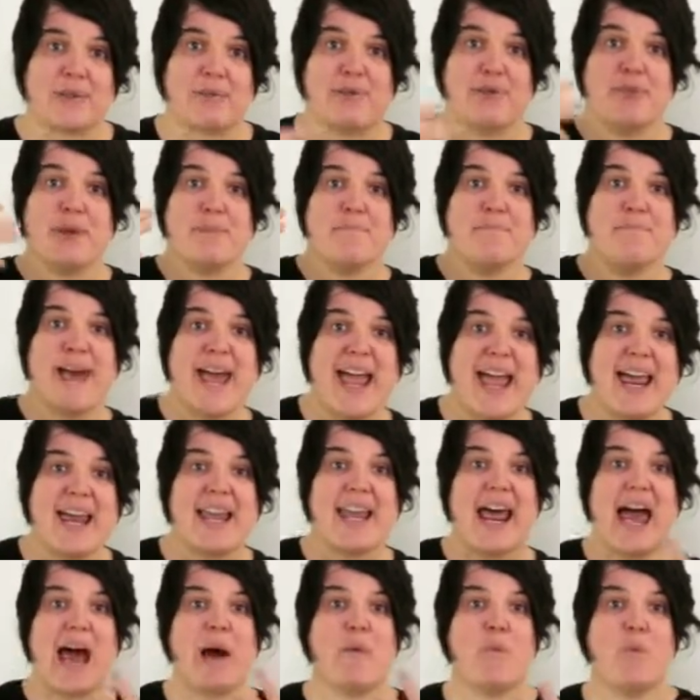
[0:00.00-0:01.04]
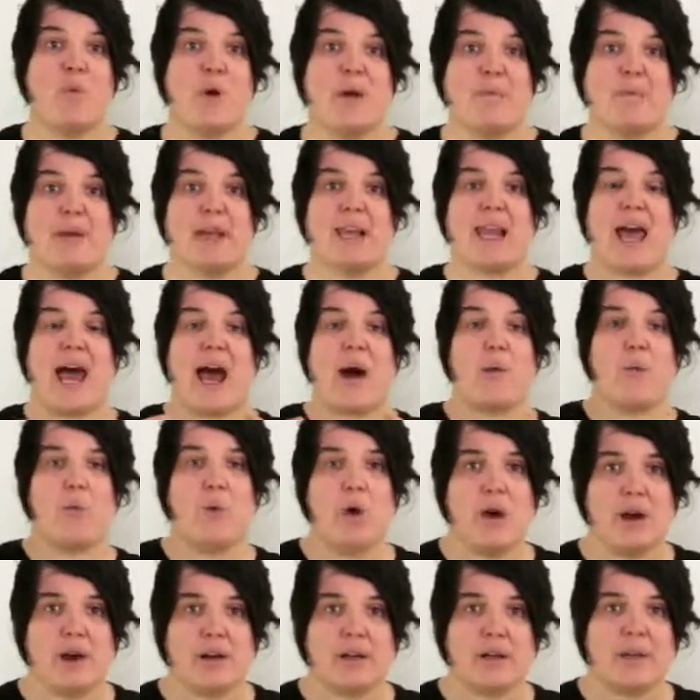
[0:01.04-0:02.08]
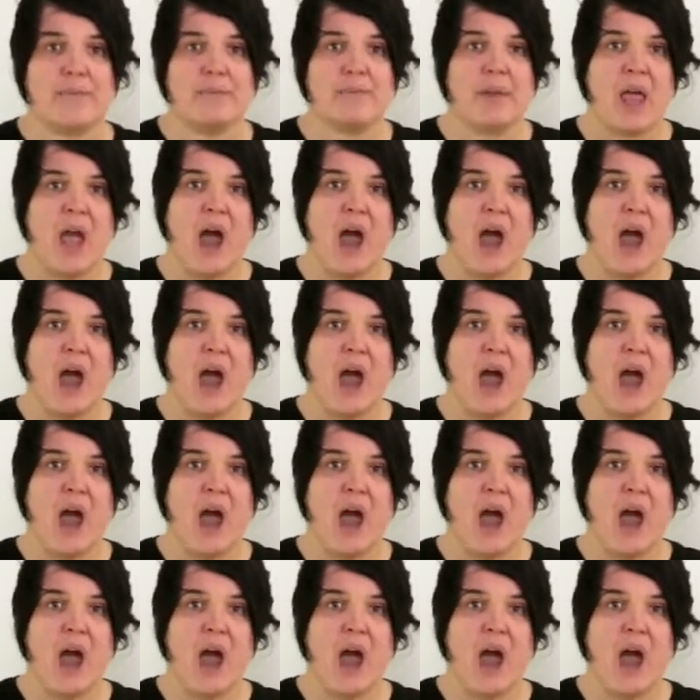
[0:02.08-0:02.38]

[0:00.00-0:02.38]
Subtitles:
for the men and women at work.